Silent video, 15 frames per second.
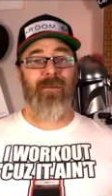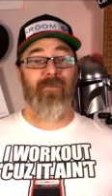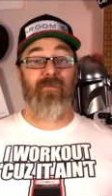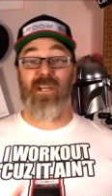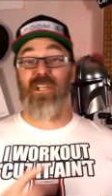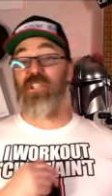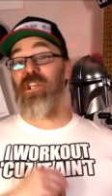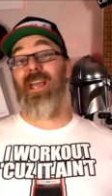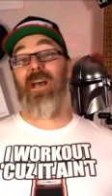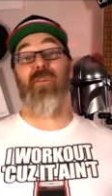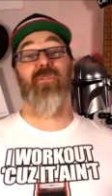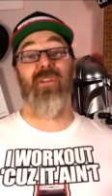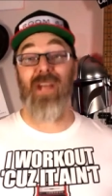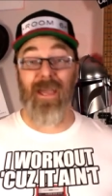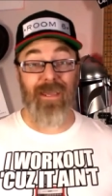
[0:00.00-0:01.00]
Finishing out
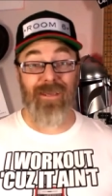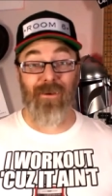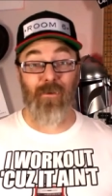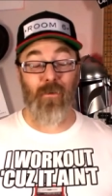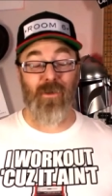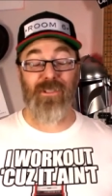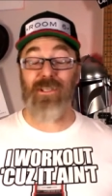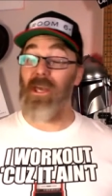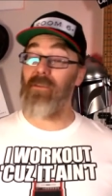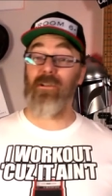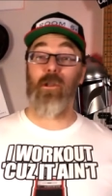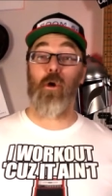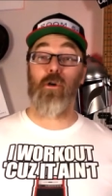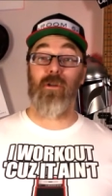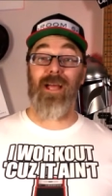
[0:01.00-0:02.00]
the night was the other
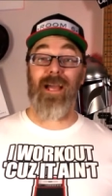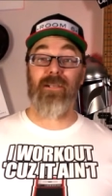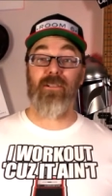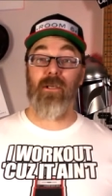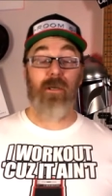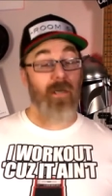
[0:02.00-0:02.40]
local act,